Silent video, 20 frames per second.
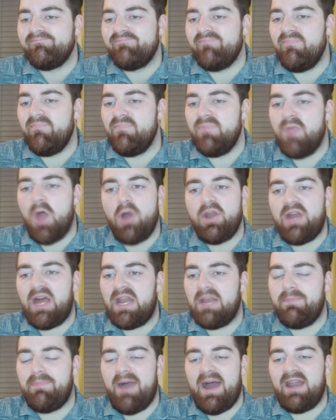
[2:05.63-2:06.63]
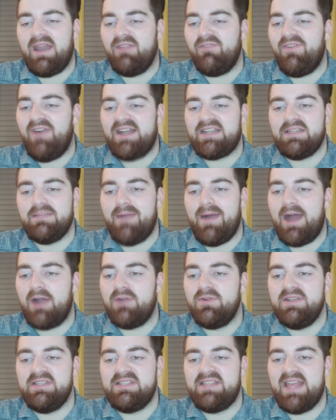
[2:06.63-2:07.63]
No doubt about it, the fact of the matter
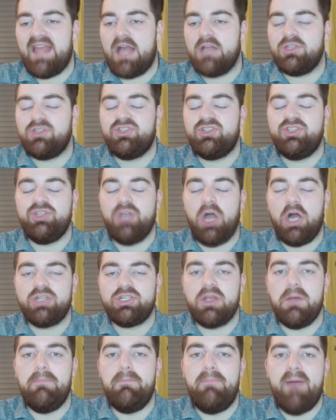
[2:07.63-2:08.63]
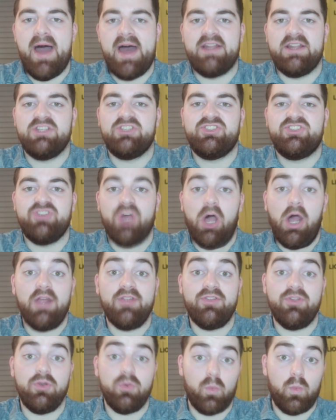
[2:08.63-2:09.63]
is they are such a better side
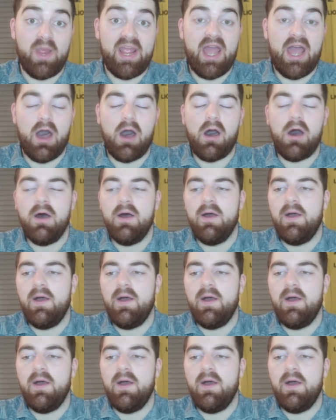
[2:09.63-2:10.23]
than we are.